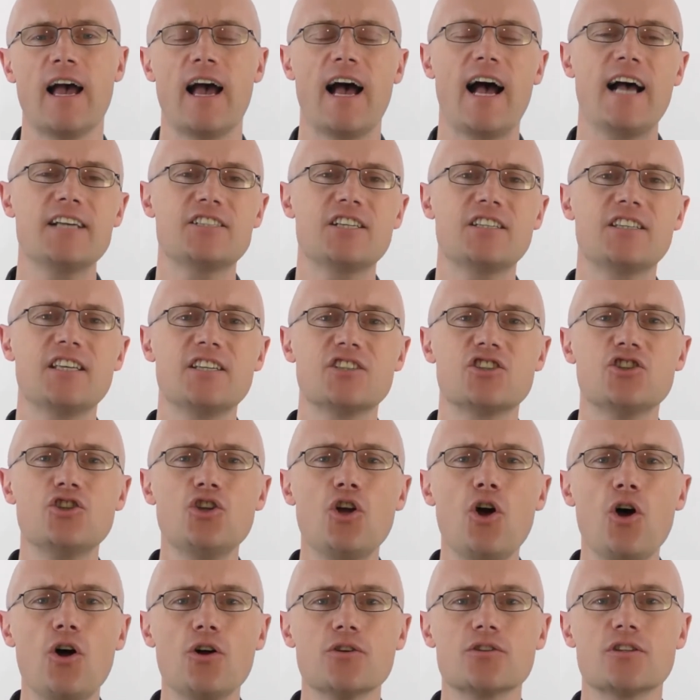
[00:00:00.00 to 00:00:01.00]
as it is
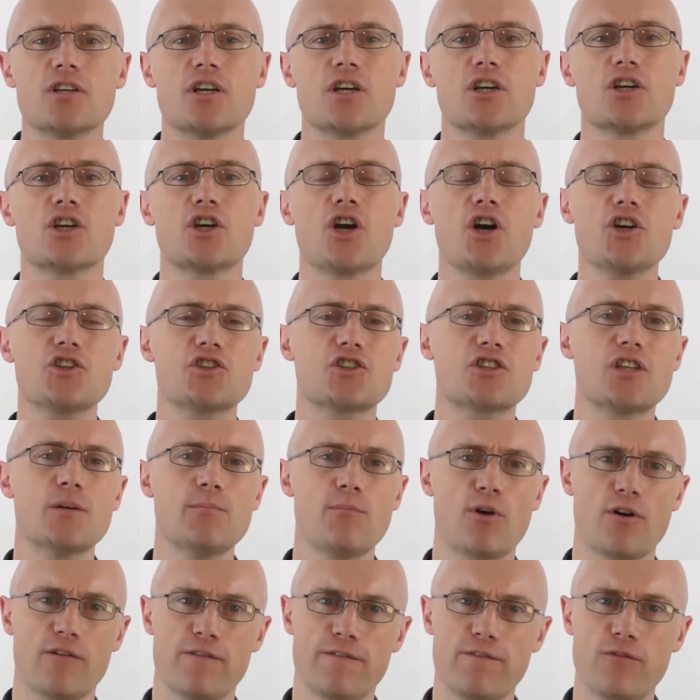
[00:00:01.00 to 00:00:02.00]
not
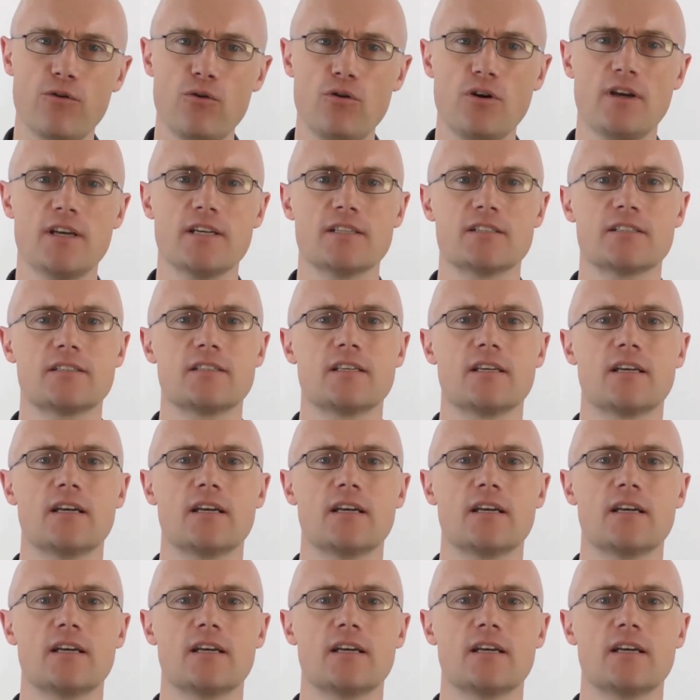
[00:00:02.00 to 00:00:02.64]
customer focused.